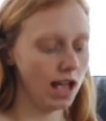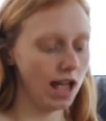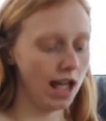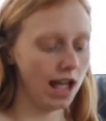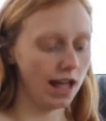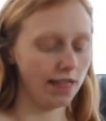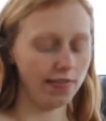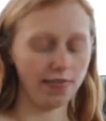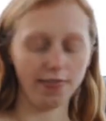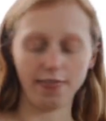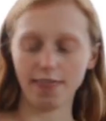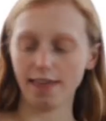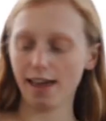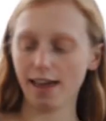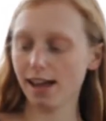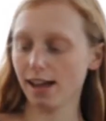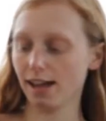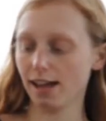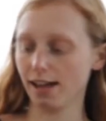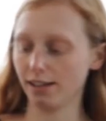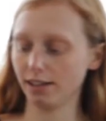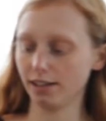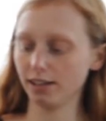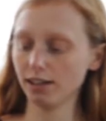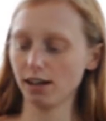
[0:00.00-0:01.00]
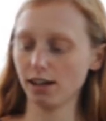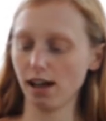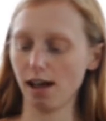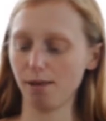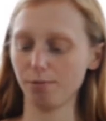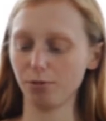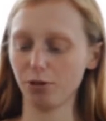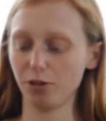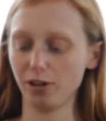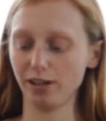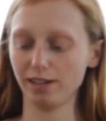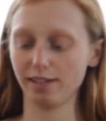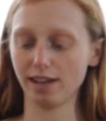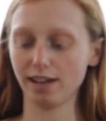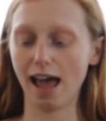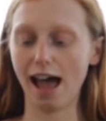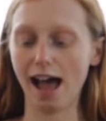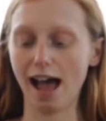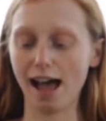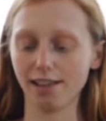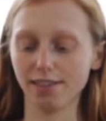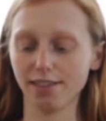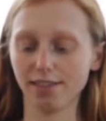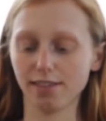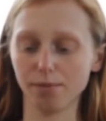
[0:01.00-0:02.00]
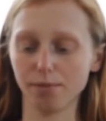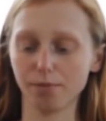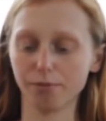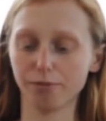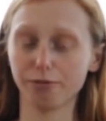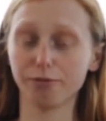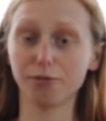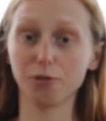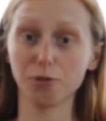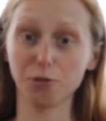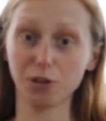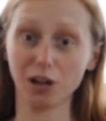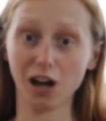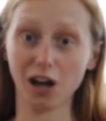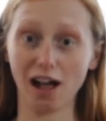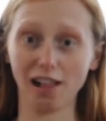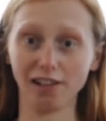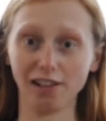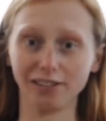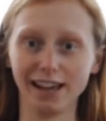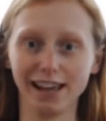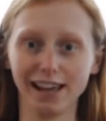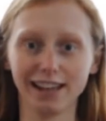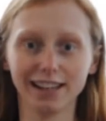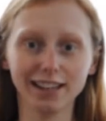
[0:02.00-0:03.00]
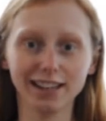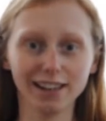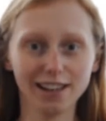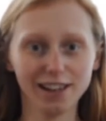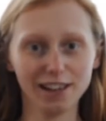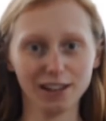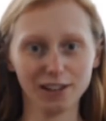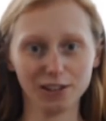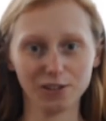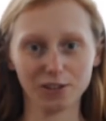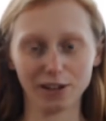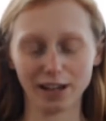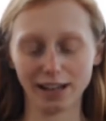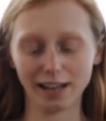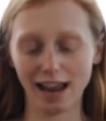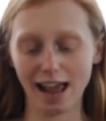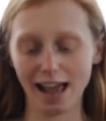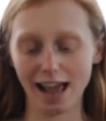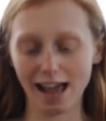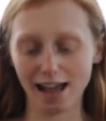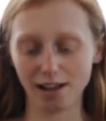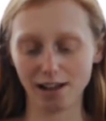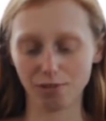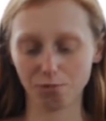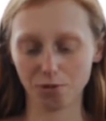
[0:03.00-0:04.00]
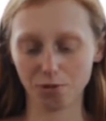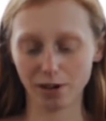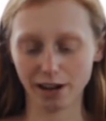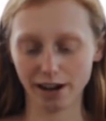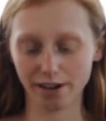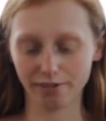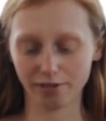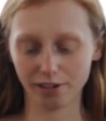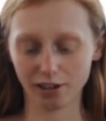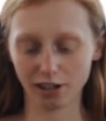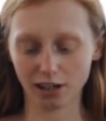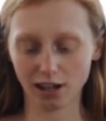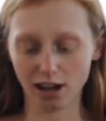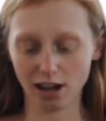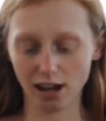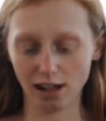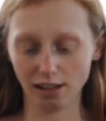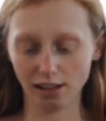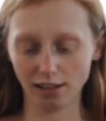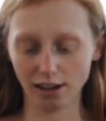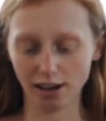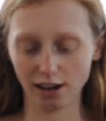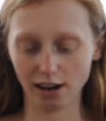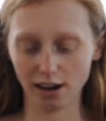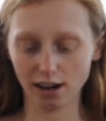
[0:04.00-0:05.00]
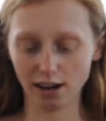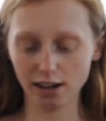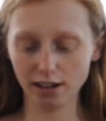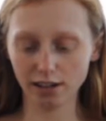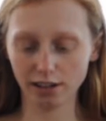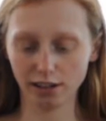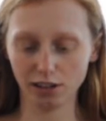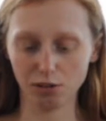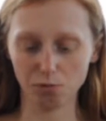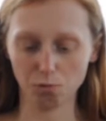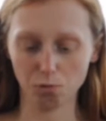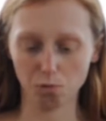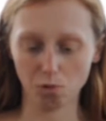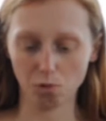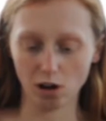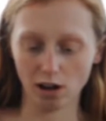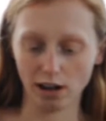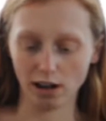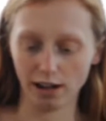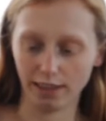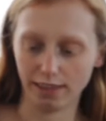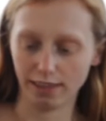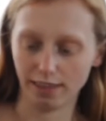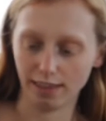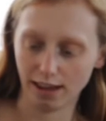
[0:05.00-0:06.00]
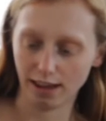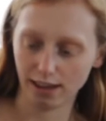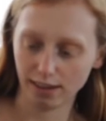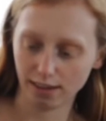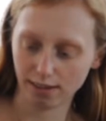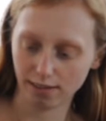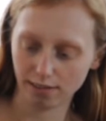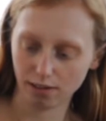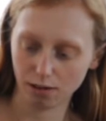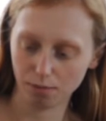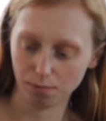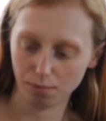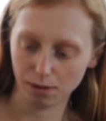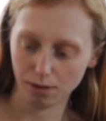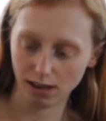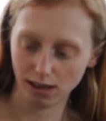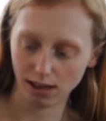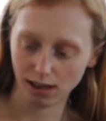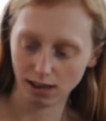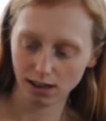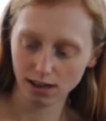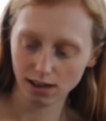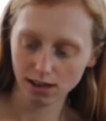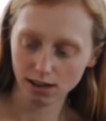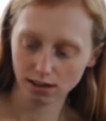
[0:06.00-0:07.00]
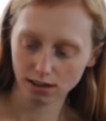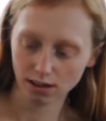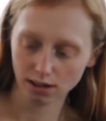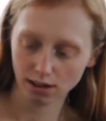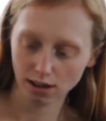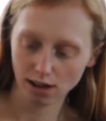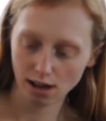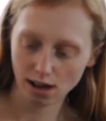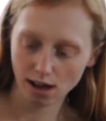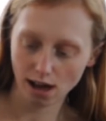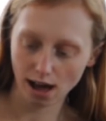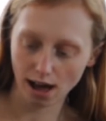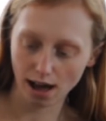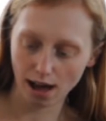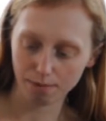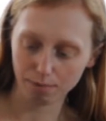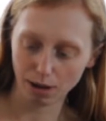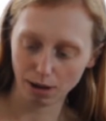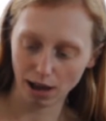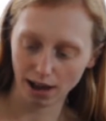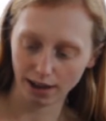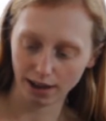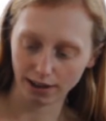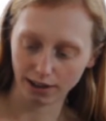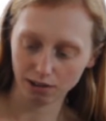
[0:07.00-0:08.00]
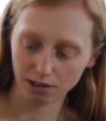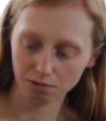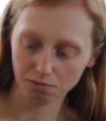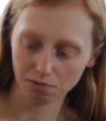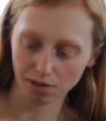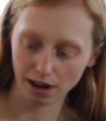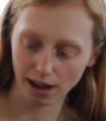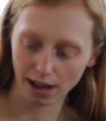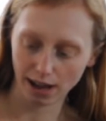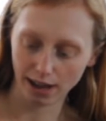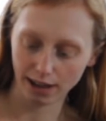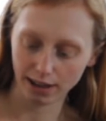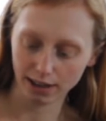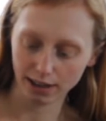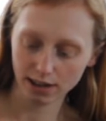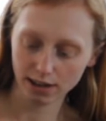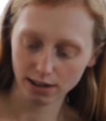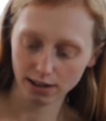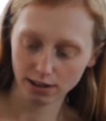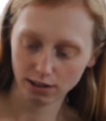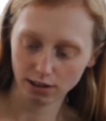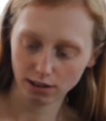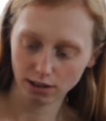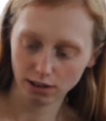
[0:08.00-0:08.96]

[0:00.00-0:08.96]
And then I'm going to add some food coloring. You can add whatever color you want this to be. I'm adding red.